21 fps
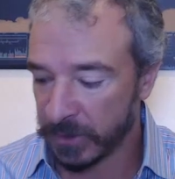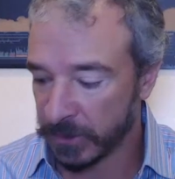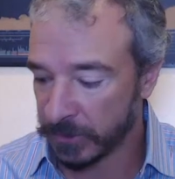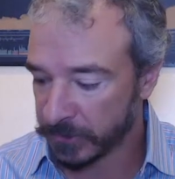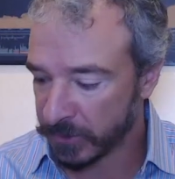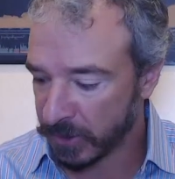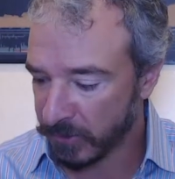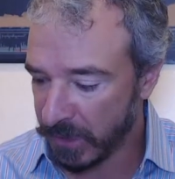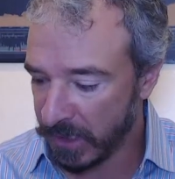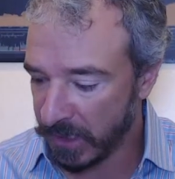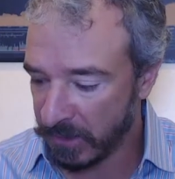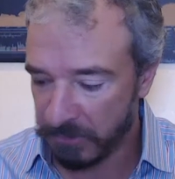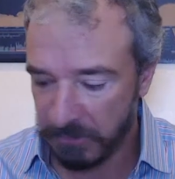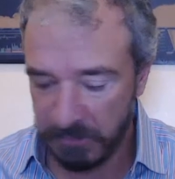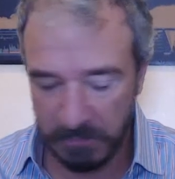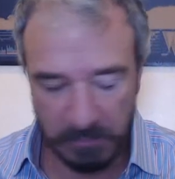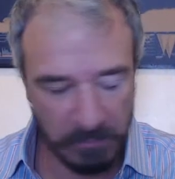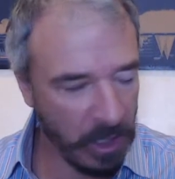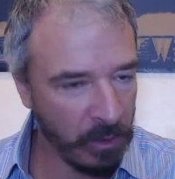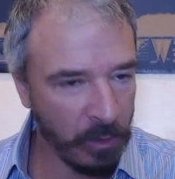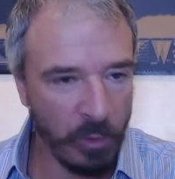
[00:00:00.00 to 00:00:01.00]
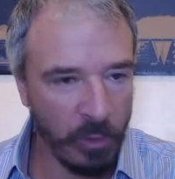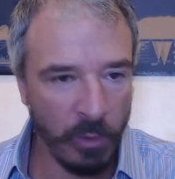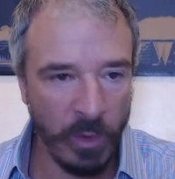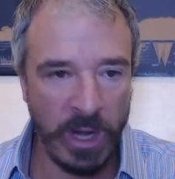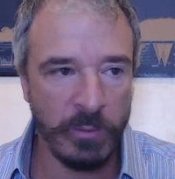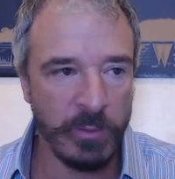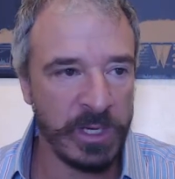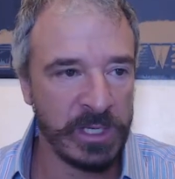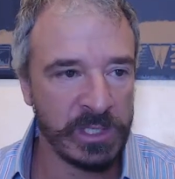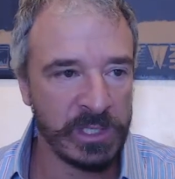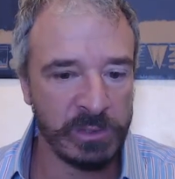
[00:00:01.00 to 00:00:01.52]
So to me, a
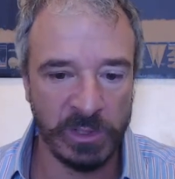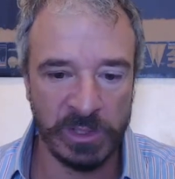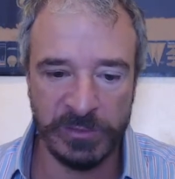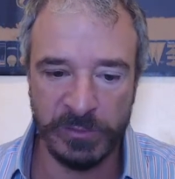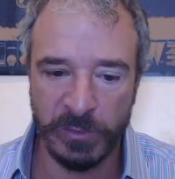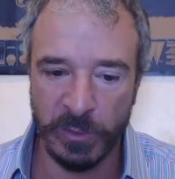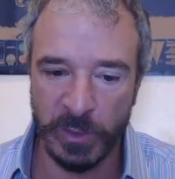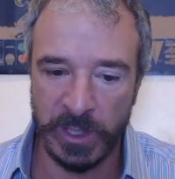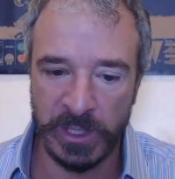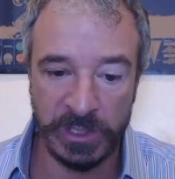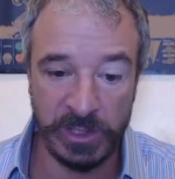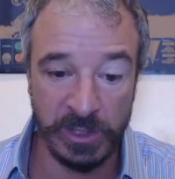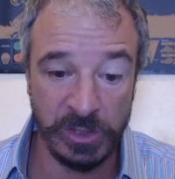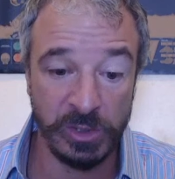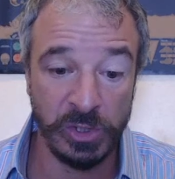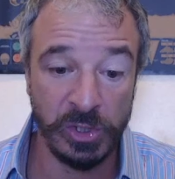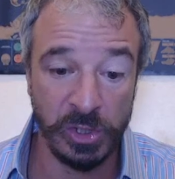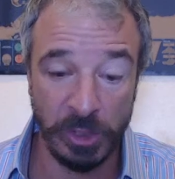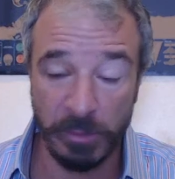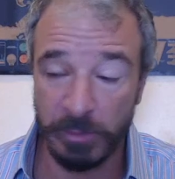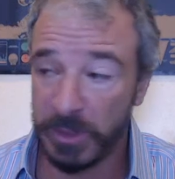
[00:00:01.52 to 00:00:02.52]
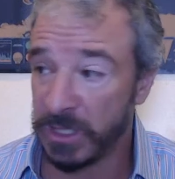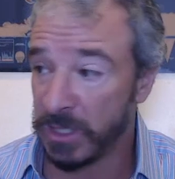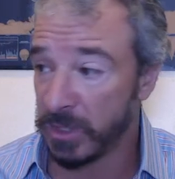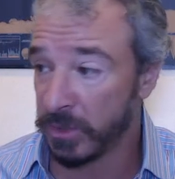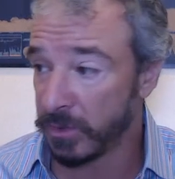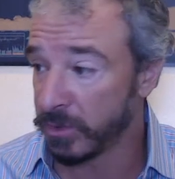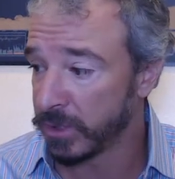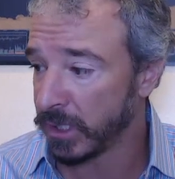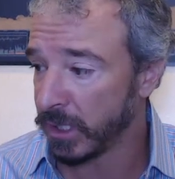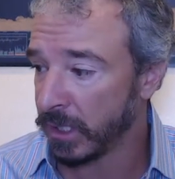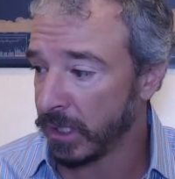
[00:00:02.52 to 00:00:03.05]
great resource for you that you should be
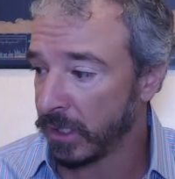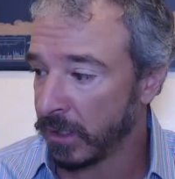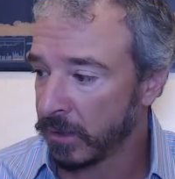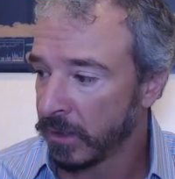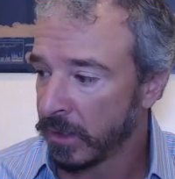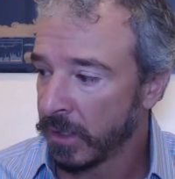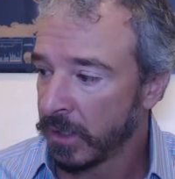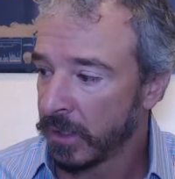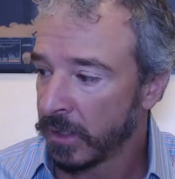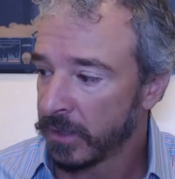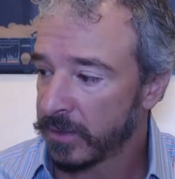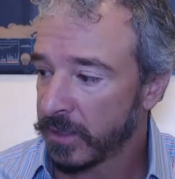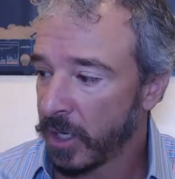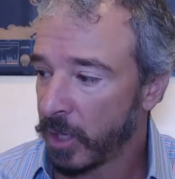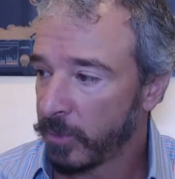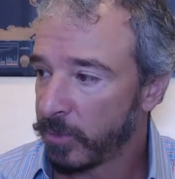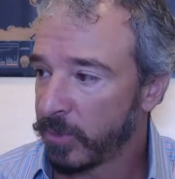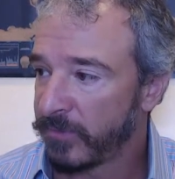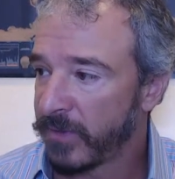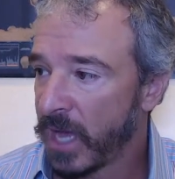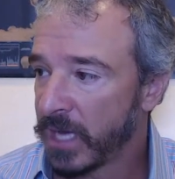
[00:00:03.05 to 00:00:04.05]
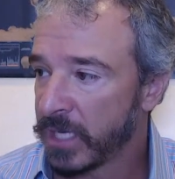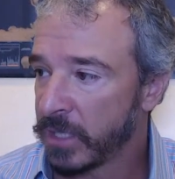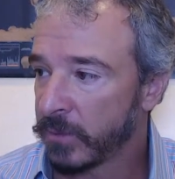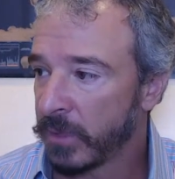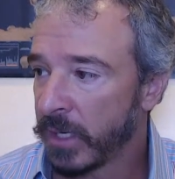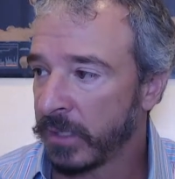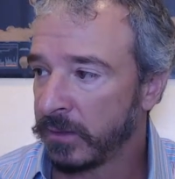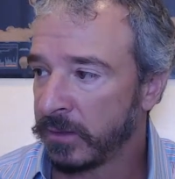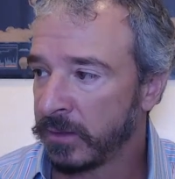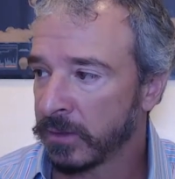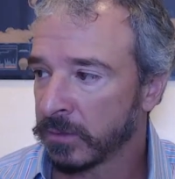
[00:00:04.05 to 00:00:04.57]
using to help
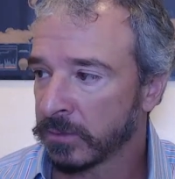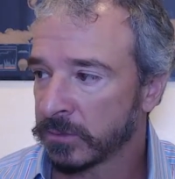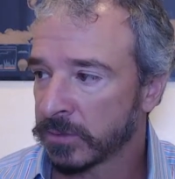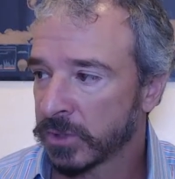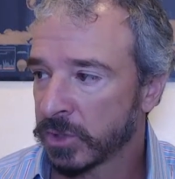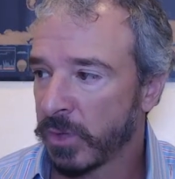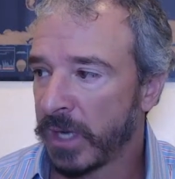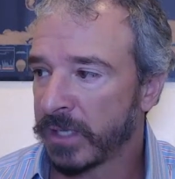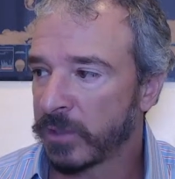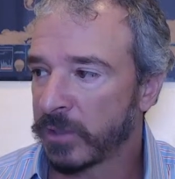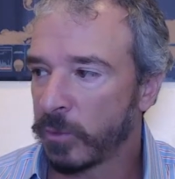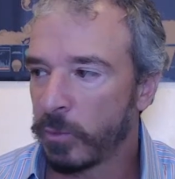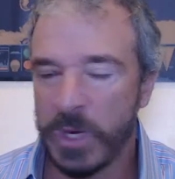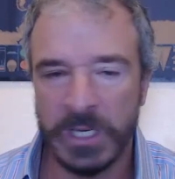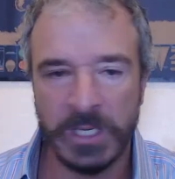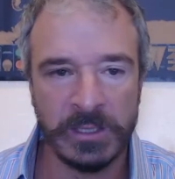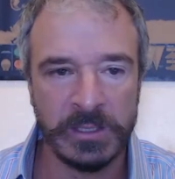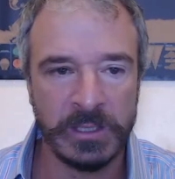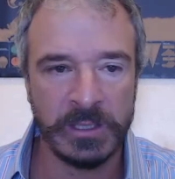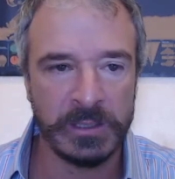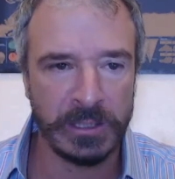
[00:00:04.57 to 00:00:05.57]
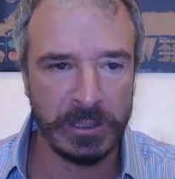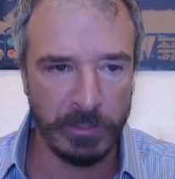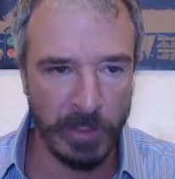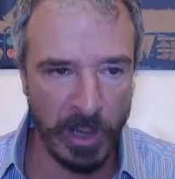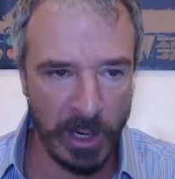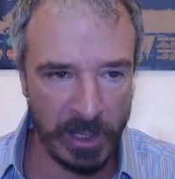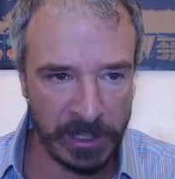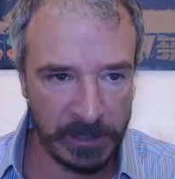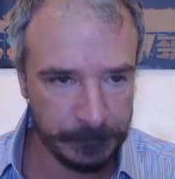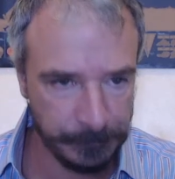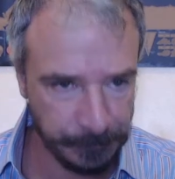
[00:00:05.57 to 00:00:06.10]
evaluate, strength and weaknesses in the
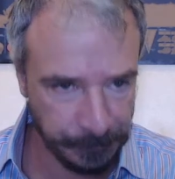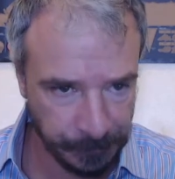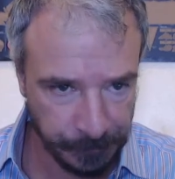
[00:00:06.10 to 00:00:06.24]
market.